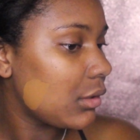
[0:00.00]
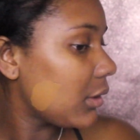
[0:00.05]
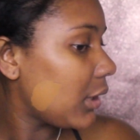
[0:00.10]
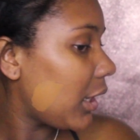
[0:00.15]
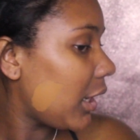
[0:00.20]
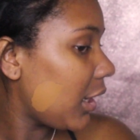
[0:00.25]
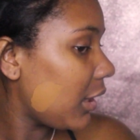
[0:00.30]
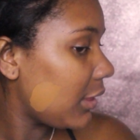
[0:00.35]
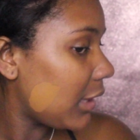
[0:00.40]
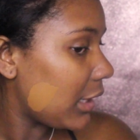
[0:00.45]

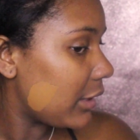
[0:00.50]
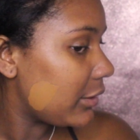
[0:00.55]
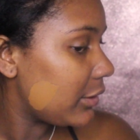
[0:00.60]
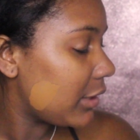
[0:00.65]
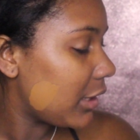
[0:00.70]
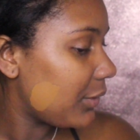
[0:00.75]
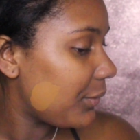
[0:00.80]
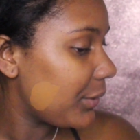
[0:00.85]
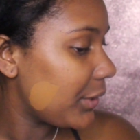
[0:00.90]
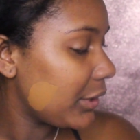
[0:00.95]
Okay, that
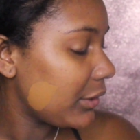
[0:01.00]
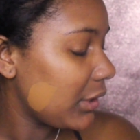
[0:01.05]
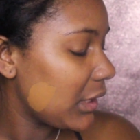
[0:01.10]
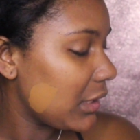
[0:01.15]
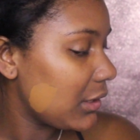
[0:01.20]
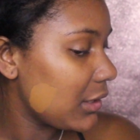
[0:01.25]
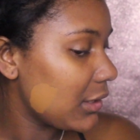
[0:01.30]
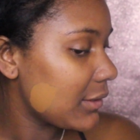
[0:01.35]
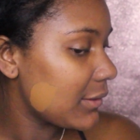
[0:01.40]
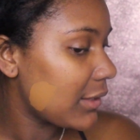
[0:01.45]

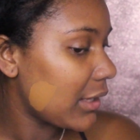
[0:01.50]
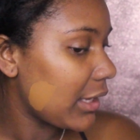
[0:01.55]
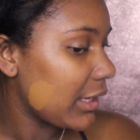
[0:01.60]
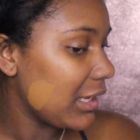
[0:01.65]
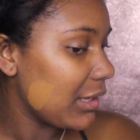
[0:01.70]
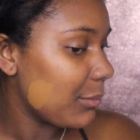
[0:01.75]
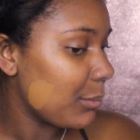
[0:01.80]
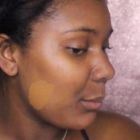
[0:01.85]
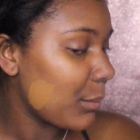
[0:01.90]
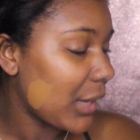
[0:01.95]
definitely looks
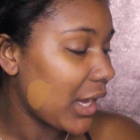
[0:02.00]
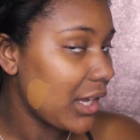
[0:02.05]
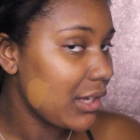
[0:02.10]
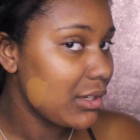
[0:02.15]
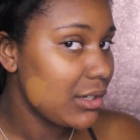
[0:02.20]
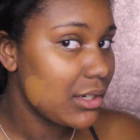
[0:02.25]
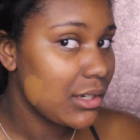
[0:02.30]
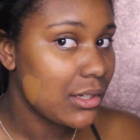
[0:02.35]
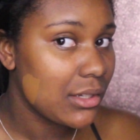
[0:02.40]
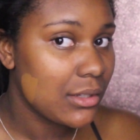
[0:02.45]
like it
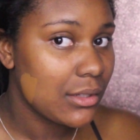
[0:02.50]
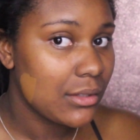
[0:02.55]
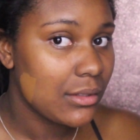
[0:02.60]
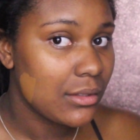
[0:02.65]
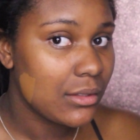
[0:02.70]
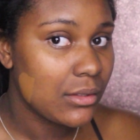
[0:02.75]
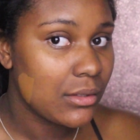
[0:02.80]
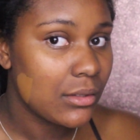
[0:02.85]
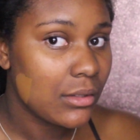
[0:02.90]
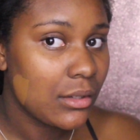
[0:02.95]

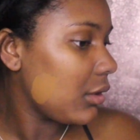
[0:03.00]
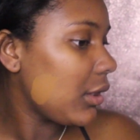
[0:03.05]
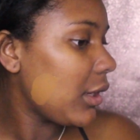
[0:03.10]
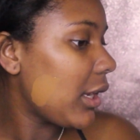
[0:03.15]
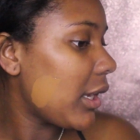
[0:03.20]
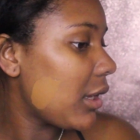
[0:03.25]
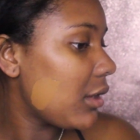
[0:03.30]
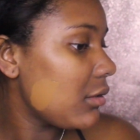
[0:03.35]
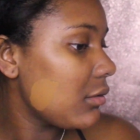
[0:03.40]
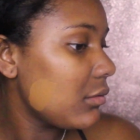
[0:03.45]
matches.
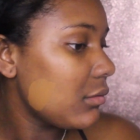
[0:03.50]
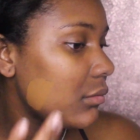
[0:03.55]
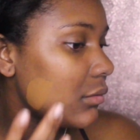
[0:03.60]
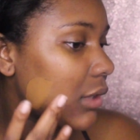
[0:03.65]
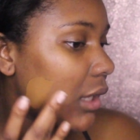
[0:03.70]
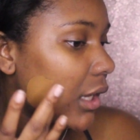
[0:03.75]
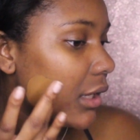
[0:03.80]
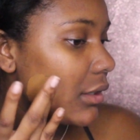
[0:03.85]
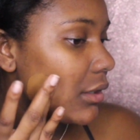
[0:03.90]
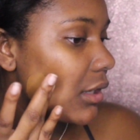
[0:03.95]
Yeah,
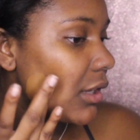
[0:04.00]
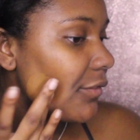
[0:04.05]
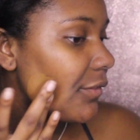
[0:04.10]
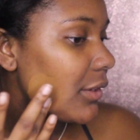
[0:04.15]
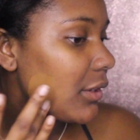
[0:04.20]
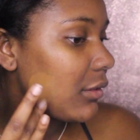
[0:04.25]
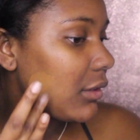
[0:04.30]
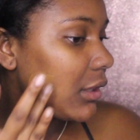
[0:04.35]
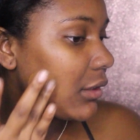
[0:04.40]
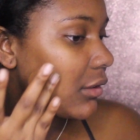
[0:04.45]
that
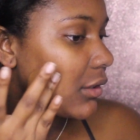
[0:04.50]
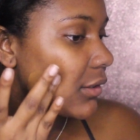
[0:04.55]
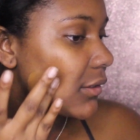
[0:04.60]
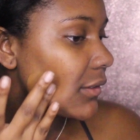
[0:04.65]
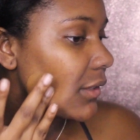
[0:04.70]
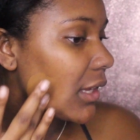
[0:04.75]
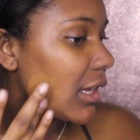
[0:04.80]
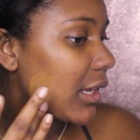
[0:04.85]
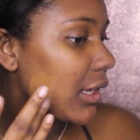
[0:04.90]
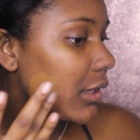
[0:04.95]
definitely
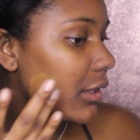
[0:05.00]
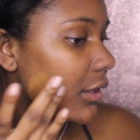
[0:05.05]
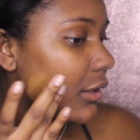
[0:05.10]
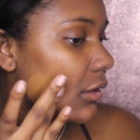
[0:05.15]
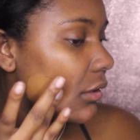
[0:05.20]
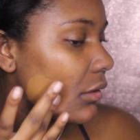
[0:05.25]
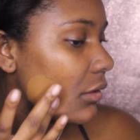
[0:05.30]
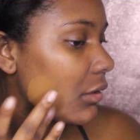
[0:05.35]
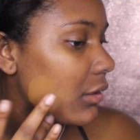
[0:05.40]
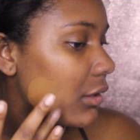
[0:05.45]
looks like
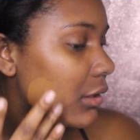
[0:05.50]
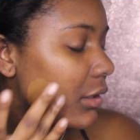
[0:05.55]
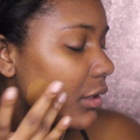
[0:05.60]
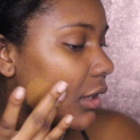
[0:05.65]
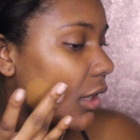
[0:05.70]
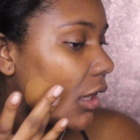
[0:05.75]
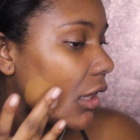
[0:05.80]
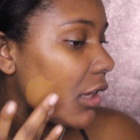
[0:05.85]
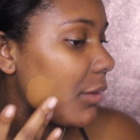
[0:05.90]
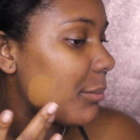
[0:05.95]

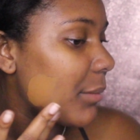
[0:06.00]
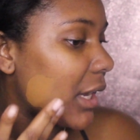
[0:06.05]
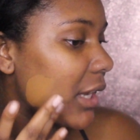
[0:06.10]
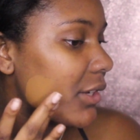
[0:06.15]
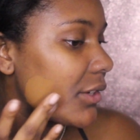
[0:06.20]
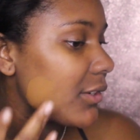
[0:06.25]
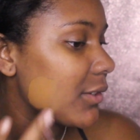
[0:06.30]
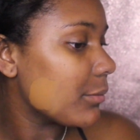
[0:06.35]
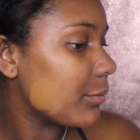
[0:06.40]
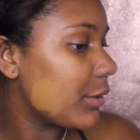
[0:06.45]
it
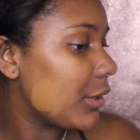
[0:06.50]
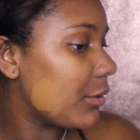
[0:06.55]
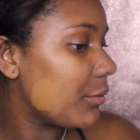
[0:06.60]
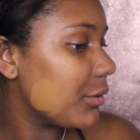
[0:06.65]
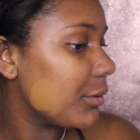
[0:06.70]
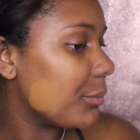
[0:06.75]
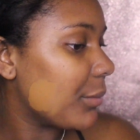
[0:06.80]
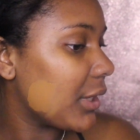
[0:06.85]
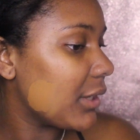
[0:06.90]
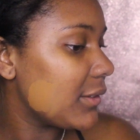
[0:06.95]
matches well
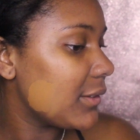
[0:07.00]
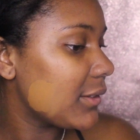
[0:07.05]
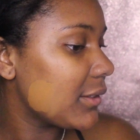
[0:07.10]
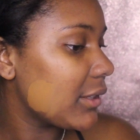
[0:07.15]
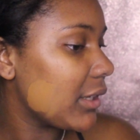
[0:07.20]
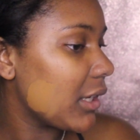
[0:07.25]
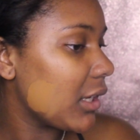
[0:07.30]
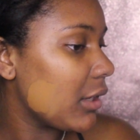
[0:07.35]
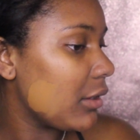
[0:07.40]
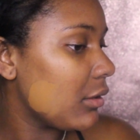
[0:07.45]
with my
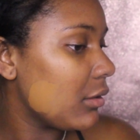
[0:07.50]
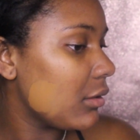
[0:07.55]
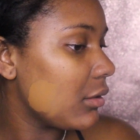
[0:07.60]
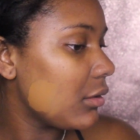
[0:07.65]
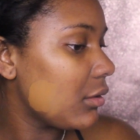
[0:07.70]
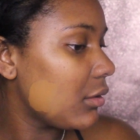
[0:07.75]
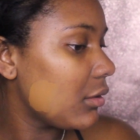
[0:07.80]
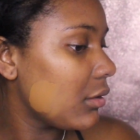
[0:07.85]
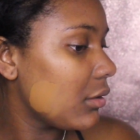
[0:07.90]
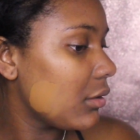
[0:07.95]
skin.
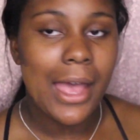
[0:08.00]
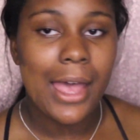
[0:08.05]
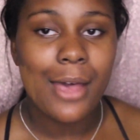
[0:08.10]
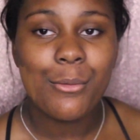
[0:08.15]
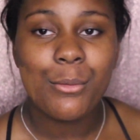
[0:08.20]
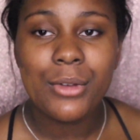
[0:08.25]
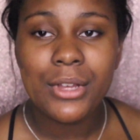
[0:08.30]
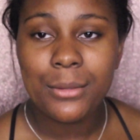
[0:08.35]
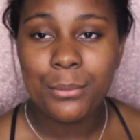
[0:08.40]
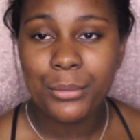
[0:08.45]
I
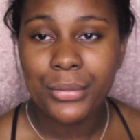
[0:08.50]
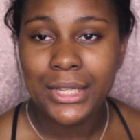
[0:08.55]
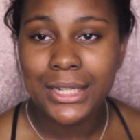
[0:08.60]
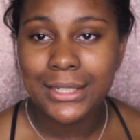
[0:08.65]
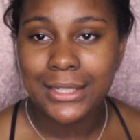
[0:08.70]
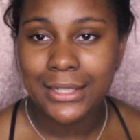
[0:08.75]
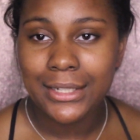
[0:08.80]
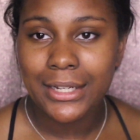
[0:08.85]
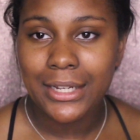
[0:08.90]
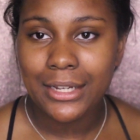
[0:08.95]
would
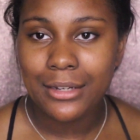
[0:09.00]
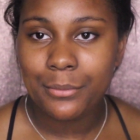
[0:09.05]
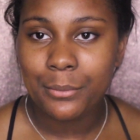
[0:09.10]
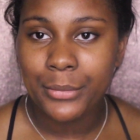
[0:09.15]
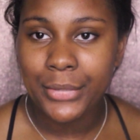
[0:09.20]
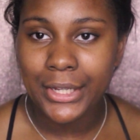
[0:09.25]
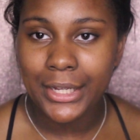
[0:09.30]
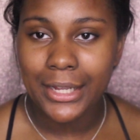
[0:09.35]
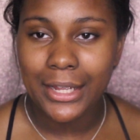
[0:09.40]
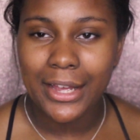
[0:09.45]
blend it in,
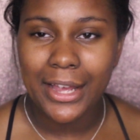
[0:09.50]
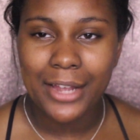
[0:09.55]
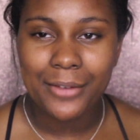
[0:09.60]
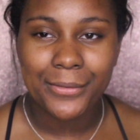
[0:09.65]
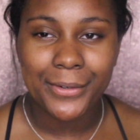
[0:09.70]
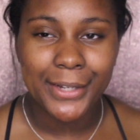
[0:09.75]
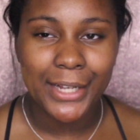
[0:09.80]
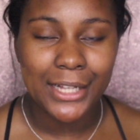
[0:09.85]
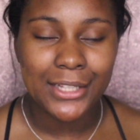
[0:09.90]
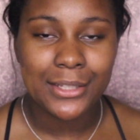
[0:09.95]
but I
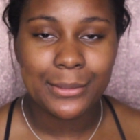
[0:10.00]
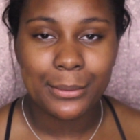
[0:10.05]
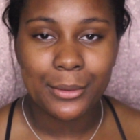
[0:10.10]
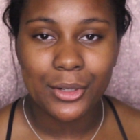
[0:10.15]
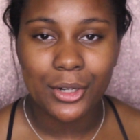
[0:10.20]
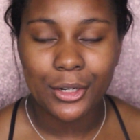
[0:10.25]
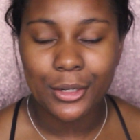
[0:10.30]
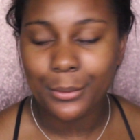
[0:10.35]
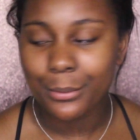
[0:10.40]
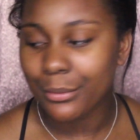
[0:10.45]
forgot to
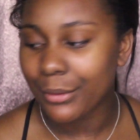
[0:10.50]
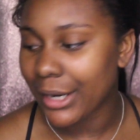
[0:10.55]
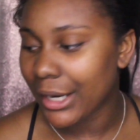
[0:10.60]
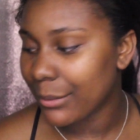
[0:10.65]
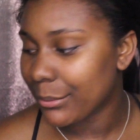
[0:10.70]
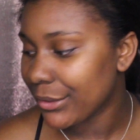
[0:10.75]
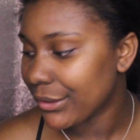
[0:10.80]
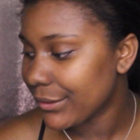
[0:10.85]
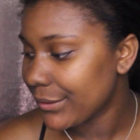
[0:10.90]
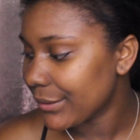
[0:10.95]
put on a
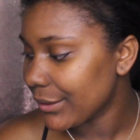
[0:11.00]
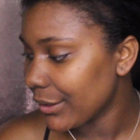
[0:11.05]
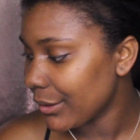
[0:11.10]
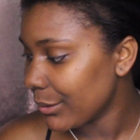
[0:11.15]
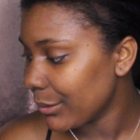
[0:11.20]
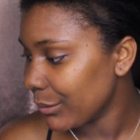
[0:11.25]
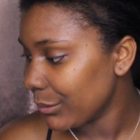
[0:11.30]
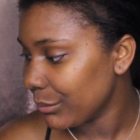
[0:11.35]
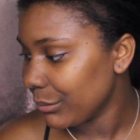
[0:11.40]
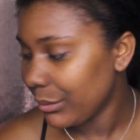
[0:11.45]
primer,
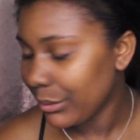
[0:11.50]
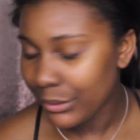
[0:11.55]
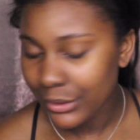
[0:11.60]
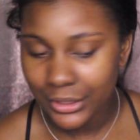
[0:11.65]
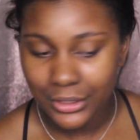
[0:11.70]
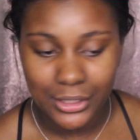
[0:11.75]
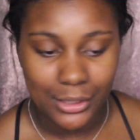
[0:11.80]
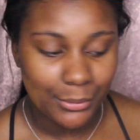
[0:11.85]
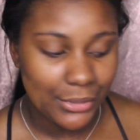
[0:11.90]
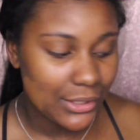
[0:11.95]
so
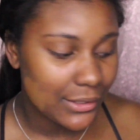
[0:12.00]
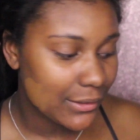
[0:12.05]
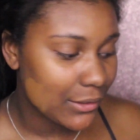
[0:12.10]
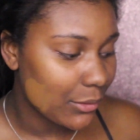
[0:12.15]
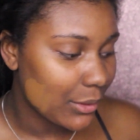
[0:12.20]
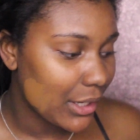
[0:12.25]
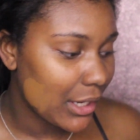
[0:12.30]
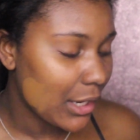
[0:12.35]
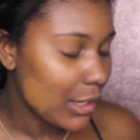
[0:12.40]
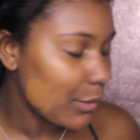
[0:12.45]
let me just
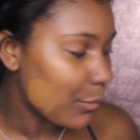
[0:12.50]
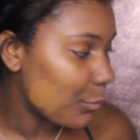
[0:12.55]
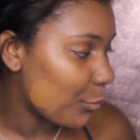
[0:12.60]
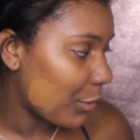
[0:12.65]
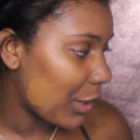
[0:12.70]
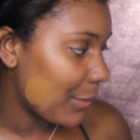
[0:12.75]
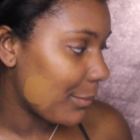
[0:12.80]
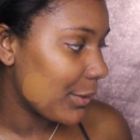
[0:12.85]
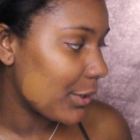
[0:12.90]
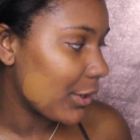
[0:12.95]
go ahead and
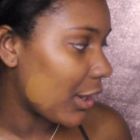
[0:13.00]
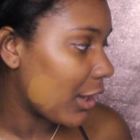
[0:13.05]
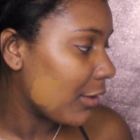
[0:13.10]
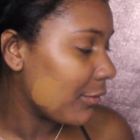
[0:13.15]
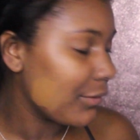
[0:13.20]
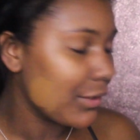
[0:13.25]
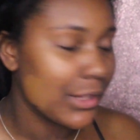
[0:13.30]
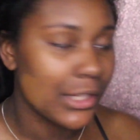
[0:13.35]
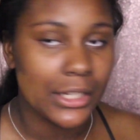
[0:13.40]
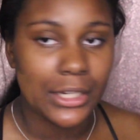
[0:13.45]
wipe it
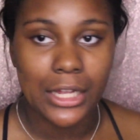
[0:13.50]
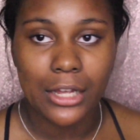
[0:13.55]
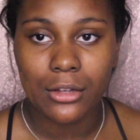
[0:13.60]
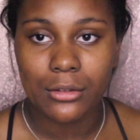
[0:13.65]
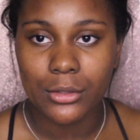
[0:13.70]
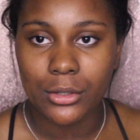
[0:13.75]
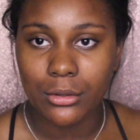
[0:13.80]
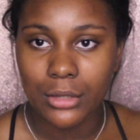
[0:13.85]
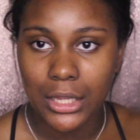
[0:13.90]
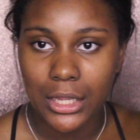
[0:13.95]
off, and then
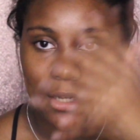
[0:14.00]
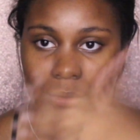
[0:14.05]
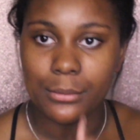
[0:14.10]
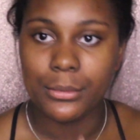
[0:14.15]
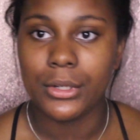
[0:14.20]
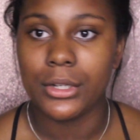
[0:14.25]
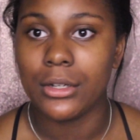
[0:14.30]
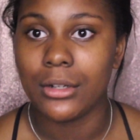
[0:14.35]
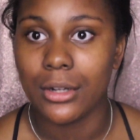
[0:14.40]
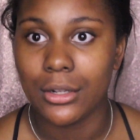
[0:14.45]
I'll go ahead and
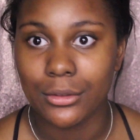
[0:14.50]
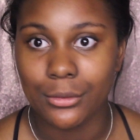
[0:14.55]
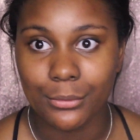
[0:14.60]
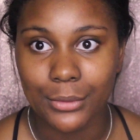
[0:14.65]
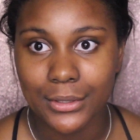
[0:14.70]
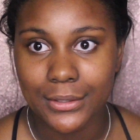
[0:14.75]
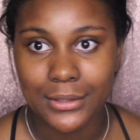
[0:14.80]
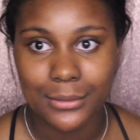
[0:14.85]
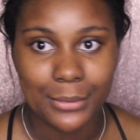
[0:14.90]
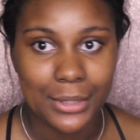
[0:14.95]
put it on the
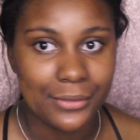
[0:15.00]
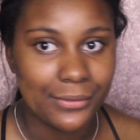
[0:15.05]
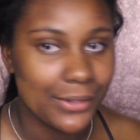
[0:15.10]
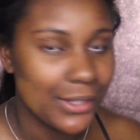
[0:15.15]
rest of my